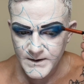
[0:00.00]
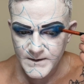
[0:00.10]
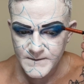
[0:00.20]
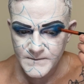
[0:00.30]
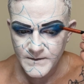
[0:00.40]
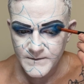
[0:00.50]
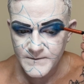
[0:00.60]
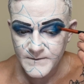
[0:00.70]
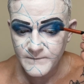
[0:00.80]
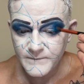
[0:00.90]
And so I
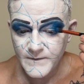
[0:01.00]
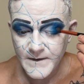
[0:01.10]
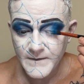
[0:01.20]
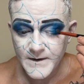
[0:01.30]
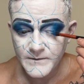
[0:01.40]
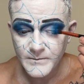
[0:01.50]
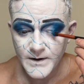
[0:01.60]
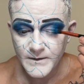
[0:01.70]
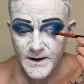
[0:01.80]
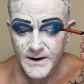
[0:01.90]
find that to be
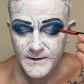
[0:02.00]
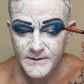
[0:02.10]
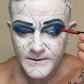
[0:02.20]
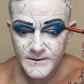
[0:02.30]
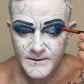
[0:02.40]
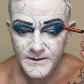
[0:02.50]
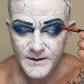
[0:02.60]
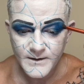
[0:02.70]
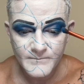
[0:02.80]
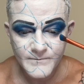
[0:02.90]
a lot
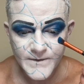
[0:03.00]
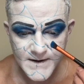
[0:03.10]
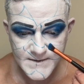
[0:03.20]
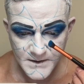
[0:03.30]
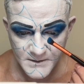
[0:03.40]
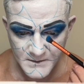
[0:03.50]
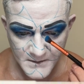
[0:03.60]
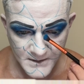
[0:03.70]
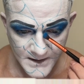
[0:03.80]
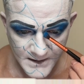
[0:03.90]
easier
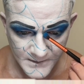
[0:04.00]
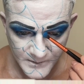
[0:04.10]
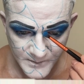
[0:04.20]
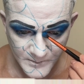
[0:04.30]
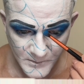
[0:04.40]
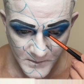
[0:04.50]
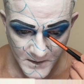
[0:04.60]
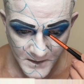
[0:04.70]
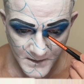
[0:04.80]
and a little bit more